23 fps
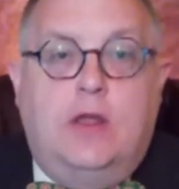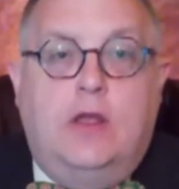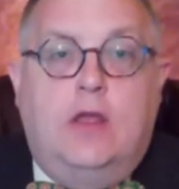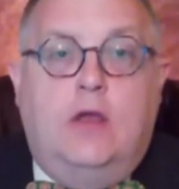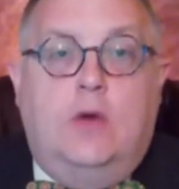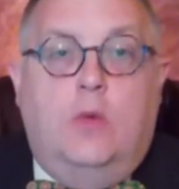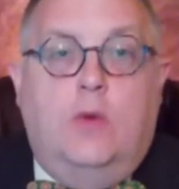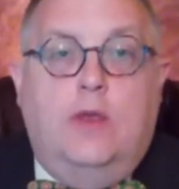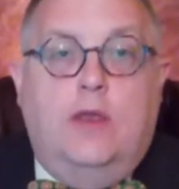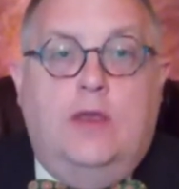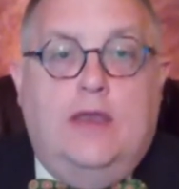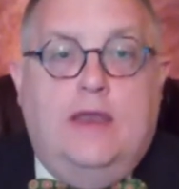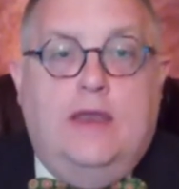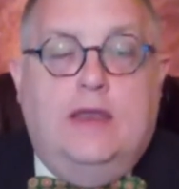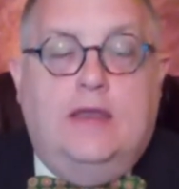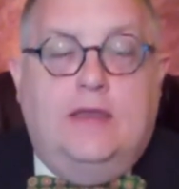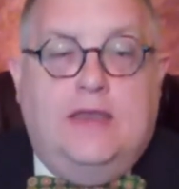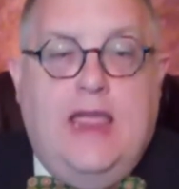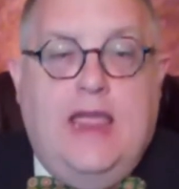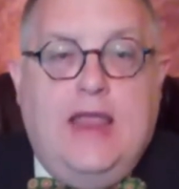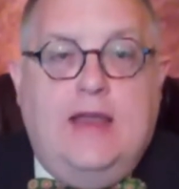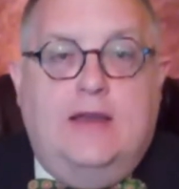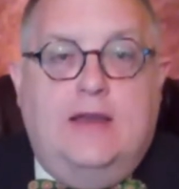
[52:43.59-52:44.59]
We need
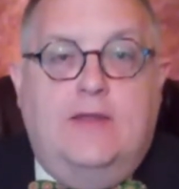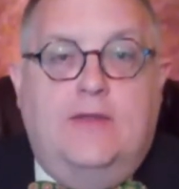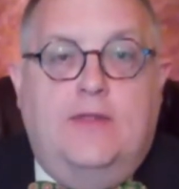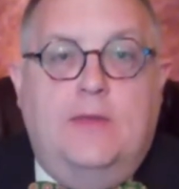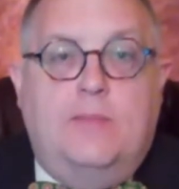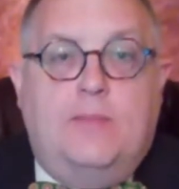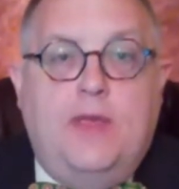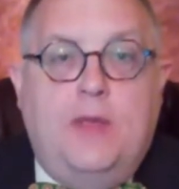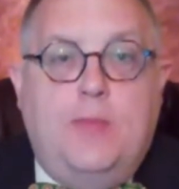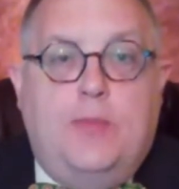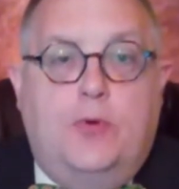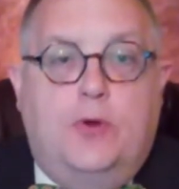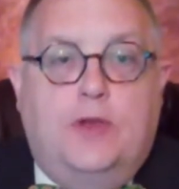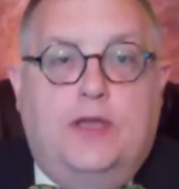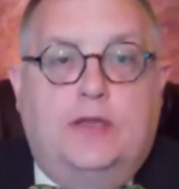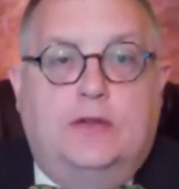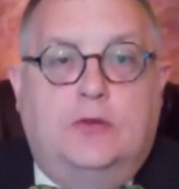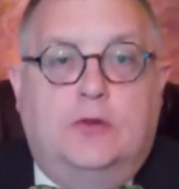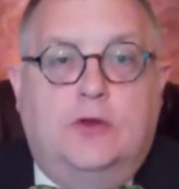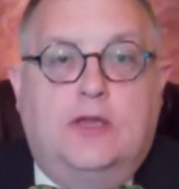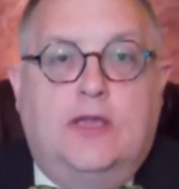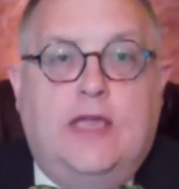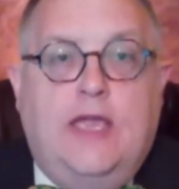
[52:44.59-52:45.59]
data that people can
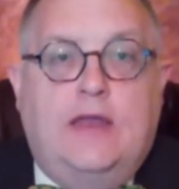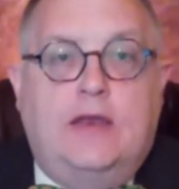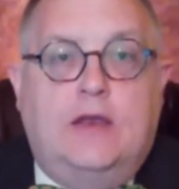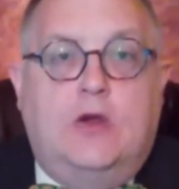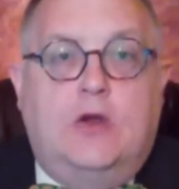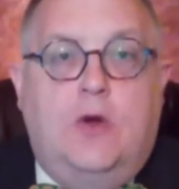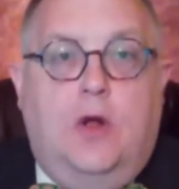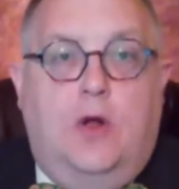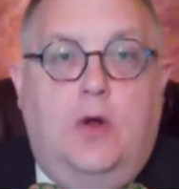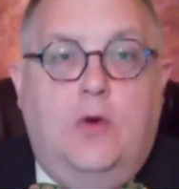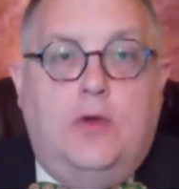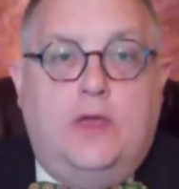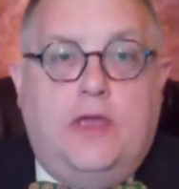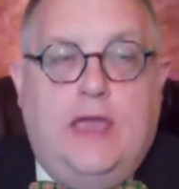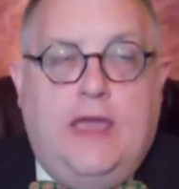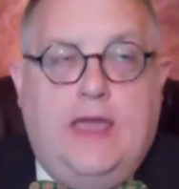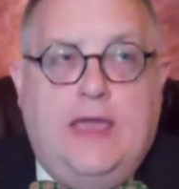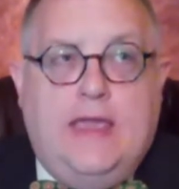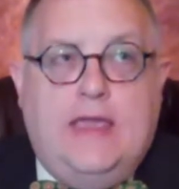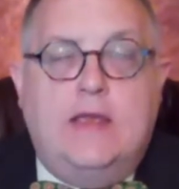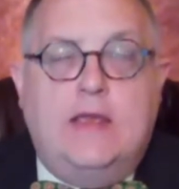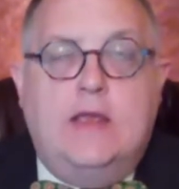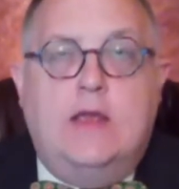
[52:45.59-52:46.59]
look at and go,
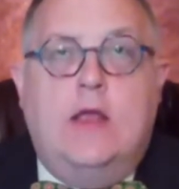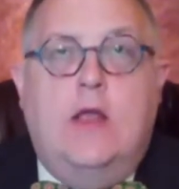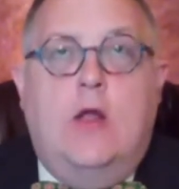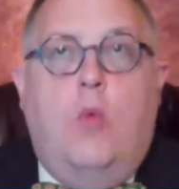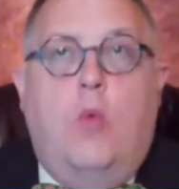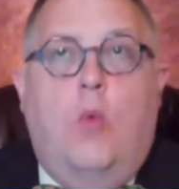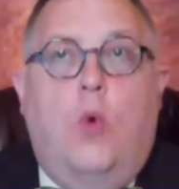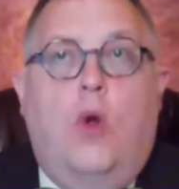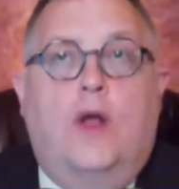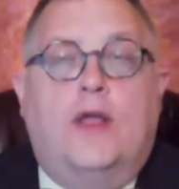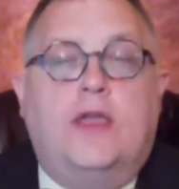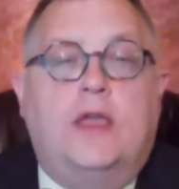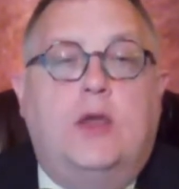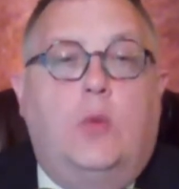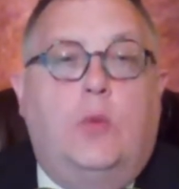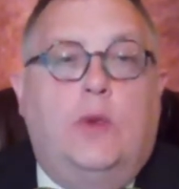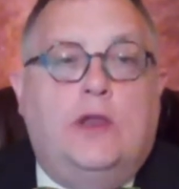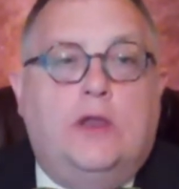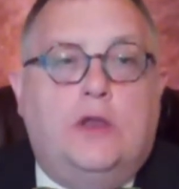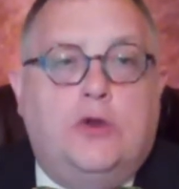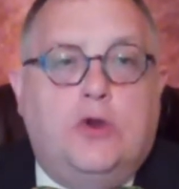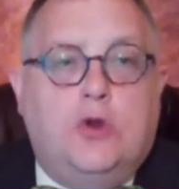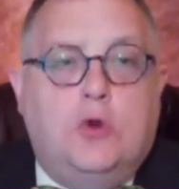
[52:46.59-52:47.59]
okay, what can we
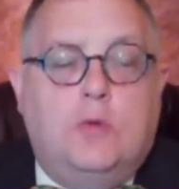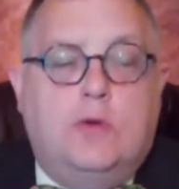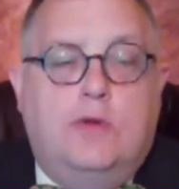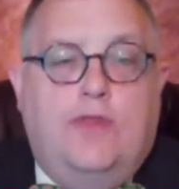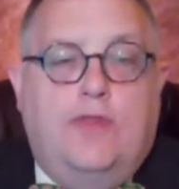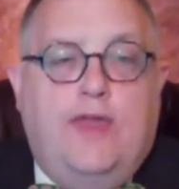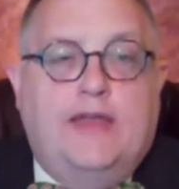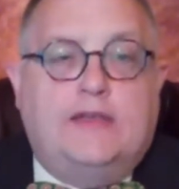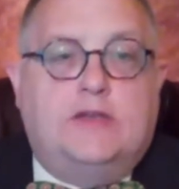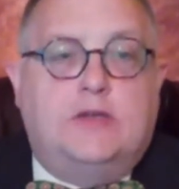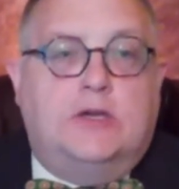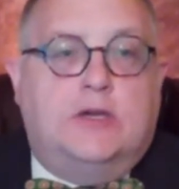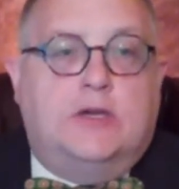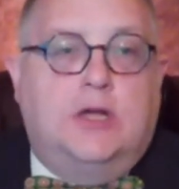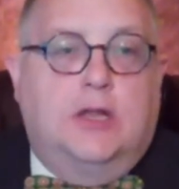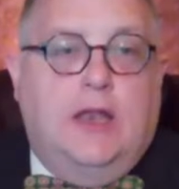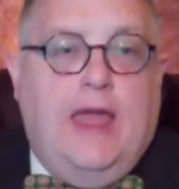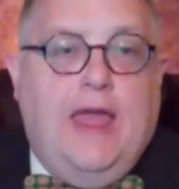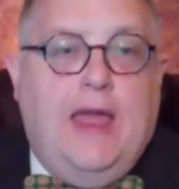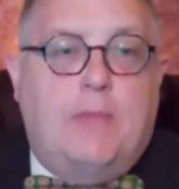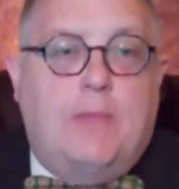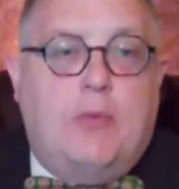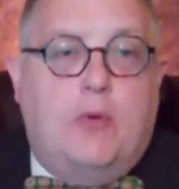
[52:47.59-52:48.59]
do with that to
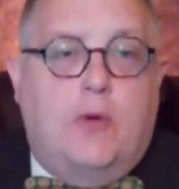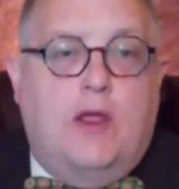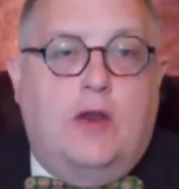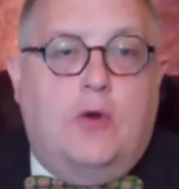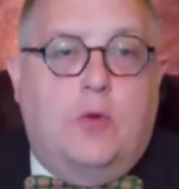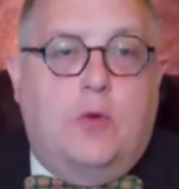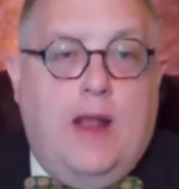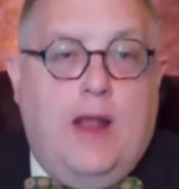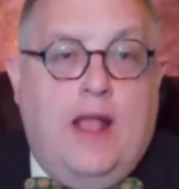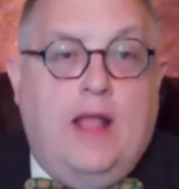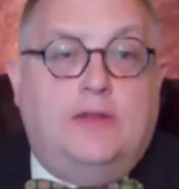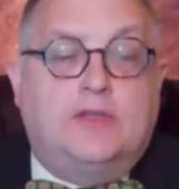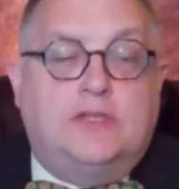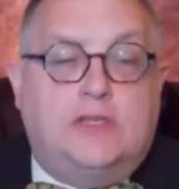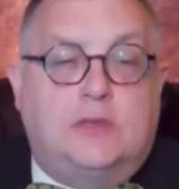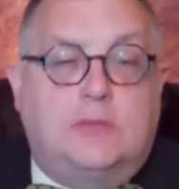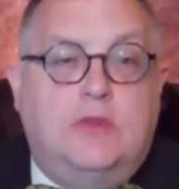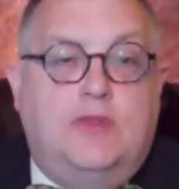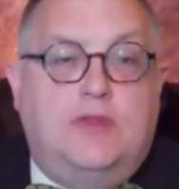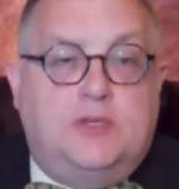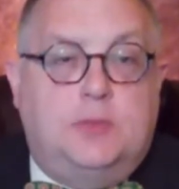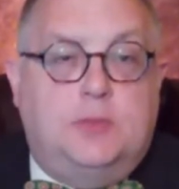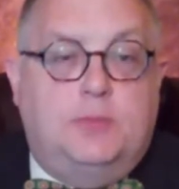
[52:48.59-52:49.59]
collaborate around some of
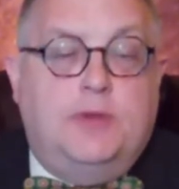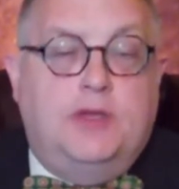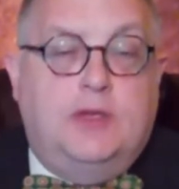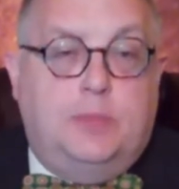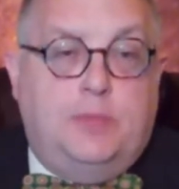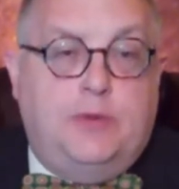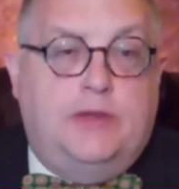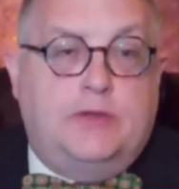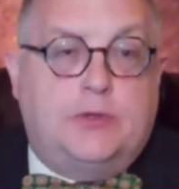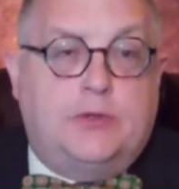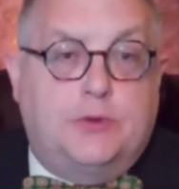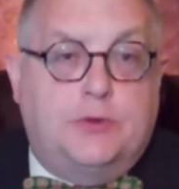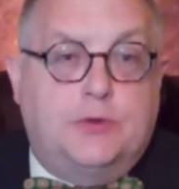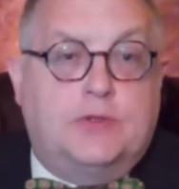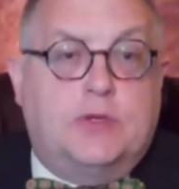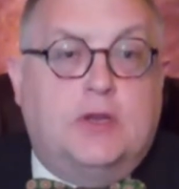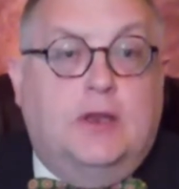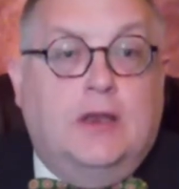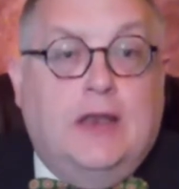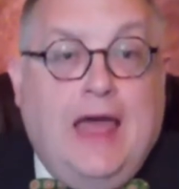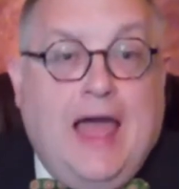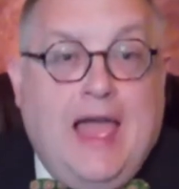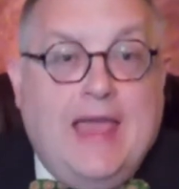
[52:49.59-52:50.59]
these big pictures
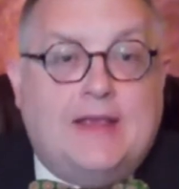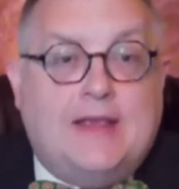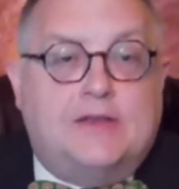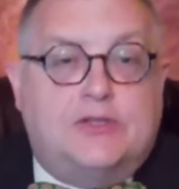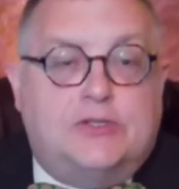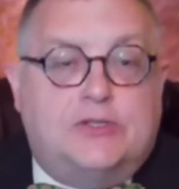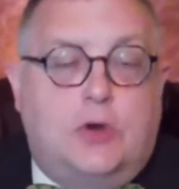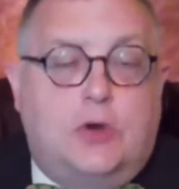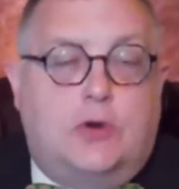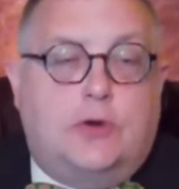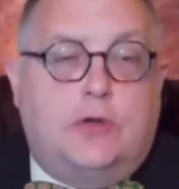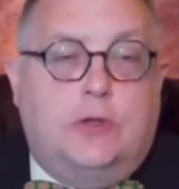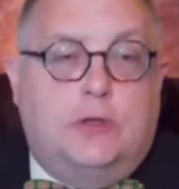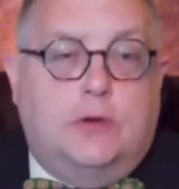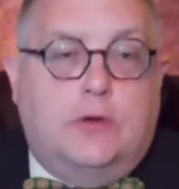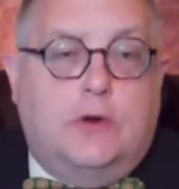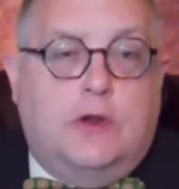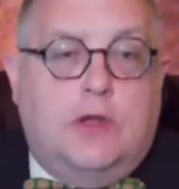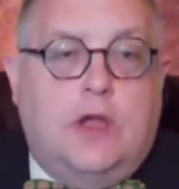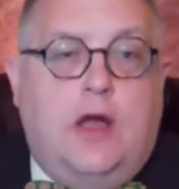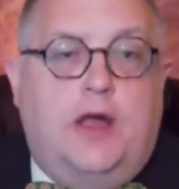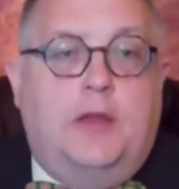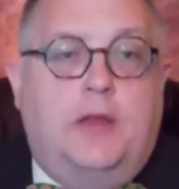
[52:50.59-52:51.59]
like circular
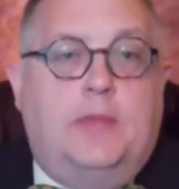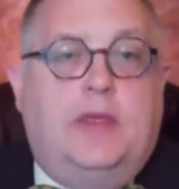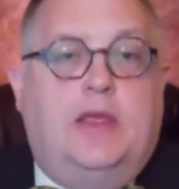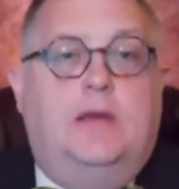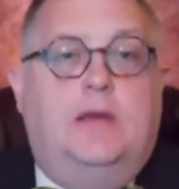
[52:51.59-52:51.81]
economy?